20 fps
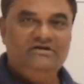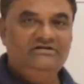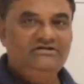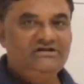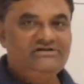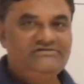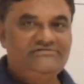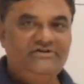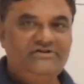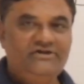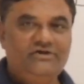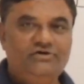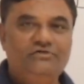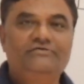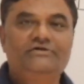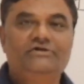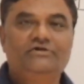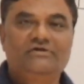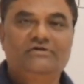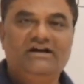In this
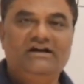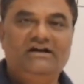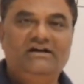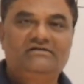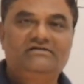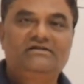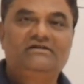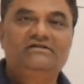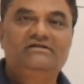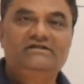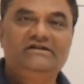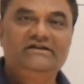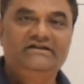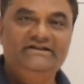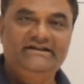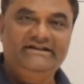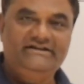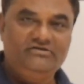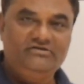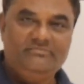video, we'll look at
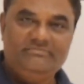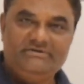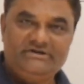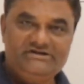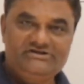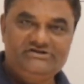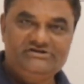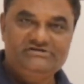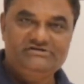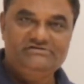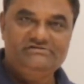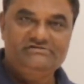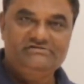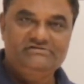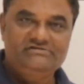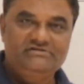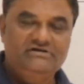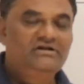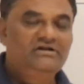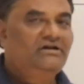delete operation.
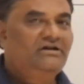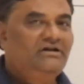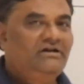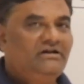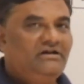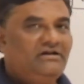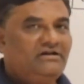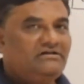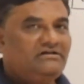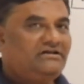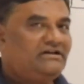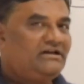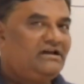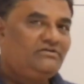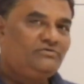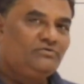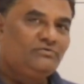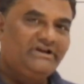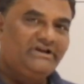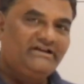There
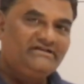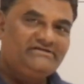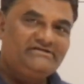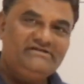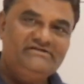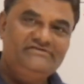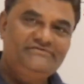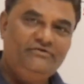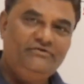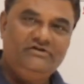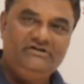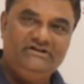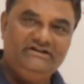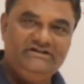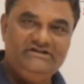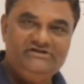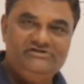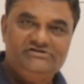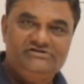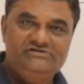are two cases for
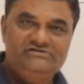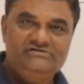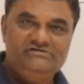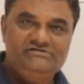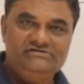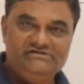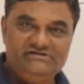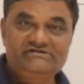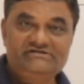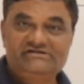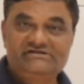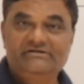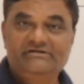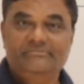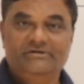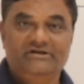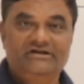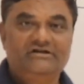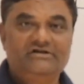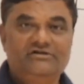deletion, just
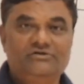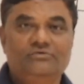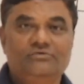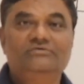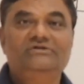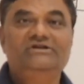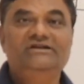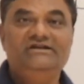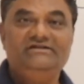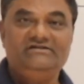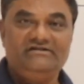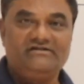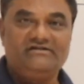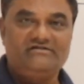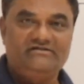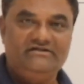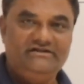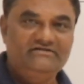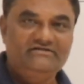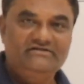similar to
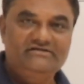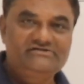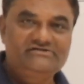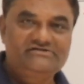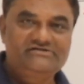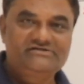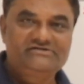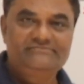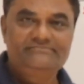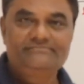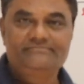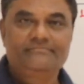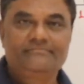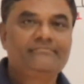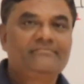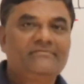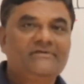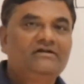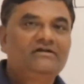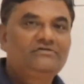linear linked list.
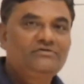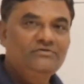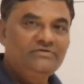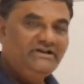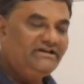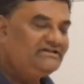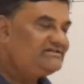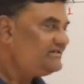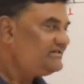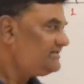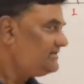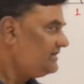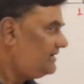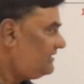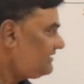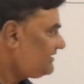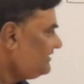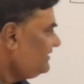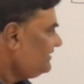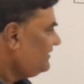Two cases
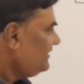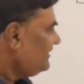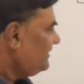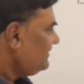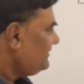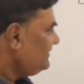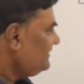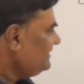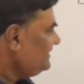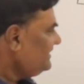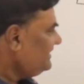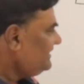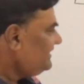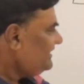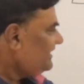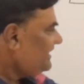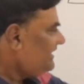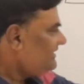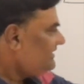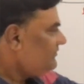are
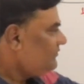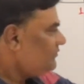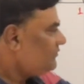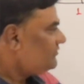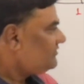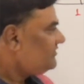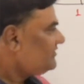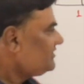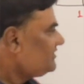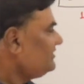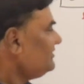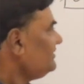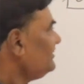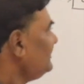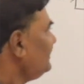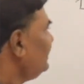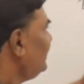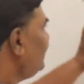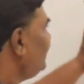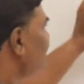deleting head node,
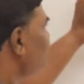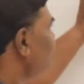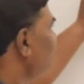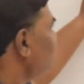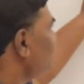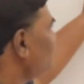that is